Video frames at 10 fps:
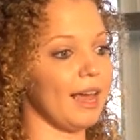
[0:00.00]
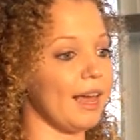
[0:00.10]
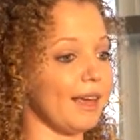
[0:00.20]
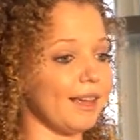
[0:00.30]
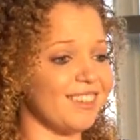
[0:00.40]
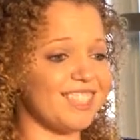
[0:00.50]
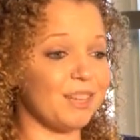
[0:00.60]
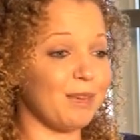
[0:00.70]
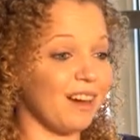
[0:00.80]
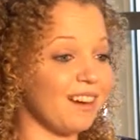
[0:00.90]
And
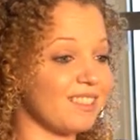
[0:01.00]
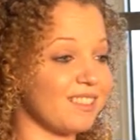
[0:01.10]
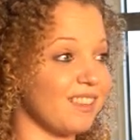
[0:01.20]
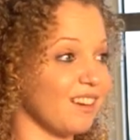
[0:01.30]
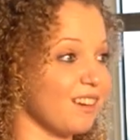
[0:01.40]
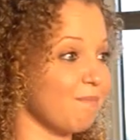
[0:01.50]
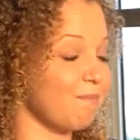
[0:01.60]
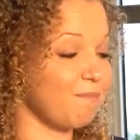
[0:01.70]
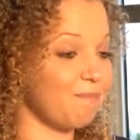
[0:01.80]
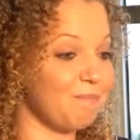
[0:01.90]
to be honest,
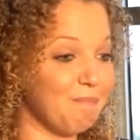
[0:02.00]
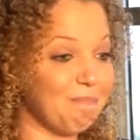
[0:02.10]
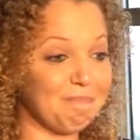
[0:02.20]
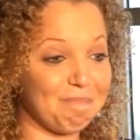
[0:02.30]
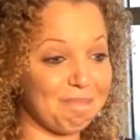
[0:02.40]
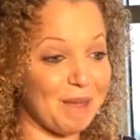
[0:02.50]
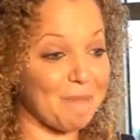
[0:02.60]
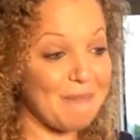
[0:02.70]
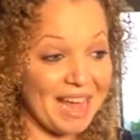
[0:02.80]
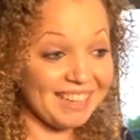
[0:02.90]
they're
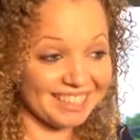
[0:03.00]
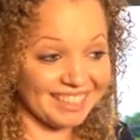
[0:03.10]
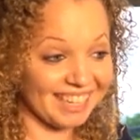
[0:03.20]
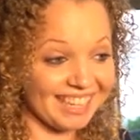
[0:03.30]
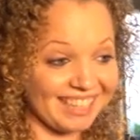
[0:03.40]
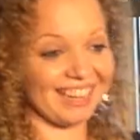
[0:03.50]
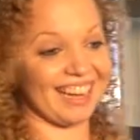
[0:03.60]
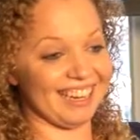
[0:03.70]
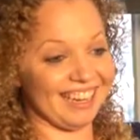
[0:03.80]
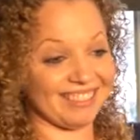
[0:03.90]
amazing. Like,
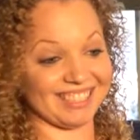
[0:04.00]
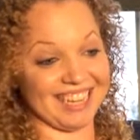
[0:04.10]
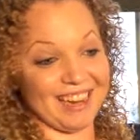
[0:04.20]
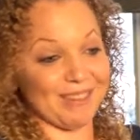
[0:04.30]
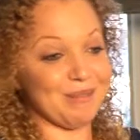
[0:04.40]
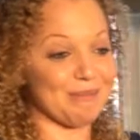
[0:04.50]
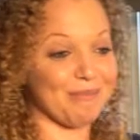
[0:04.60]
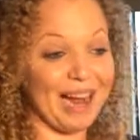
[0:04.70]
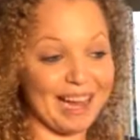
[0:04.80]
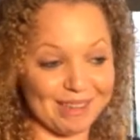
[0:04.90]
I don't want
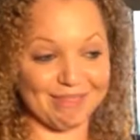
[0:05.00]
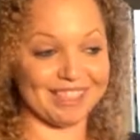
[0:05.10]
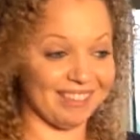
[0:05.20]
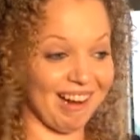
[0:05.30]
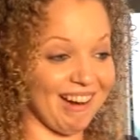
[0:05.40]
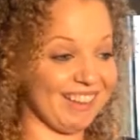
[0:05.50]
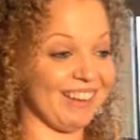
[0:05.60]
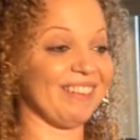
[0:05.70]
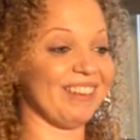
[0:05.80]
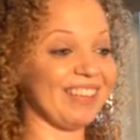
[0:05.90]
to brag, but
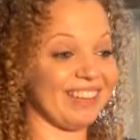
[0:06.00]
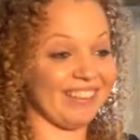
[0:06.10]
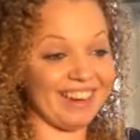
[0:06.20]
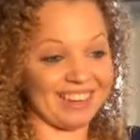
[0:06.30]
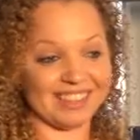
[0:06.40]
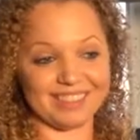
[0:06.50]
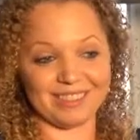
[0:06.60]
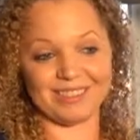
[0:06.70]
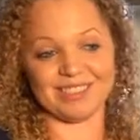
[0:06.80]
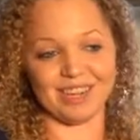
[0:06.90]
they're really great and they
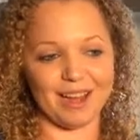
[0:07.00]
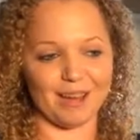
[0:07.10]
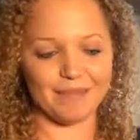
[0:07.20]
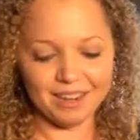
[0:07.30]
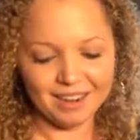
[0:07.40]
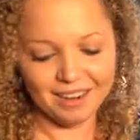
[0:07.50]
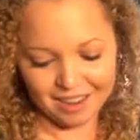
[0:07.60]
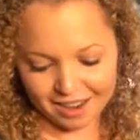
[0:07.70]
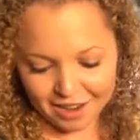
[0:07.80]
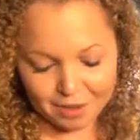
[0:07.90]
do the job.
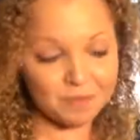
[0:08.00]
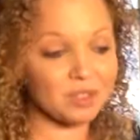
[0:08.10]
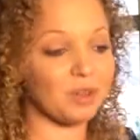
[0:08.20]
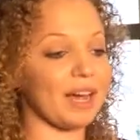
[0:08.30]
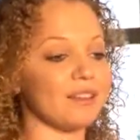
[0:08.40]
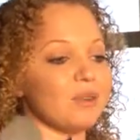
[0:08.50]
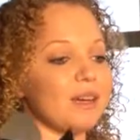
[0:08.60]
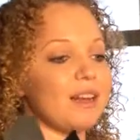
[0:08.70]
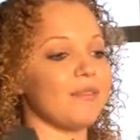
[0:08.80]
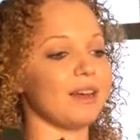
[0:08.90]
So
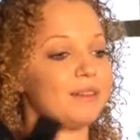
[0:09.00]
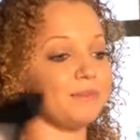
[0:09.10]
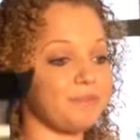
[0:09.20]
in any event,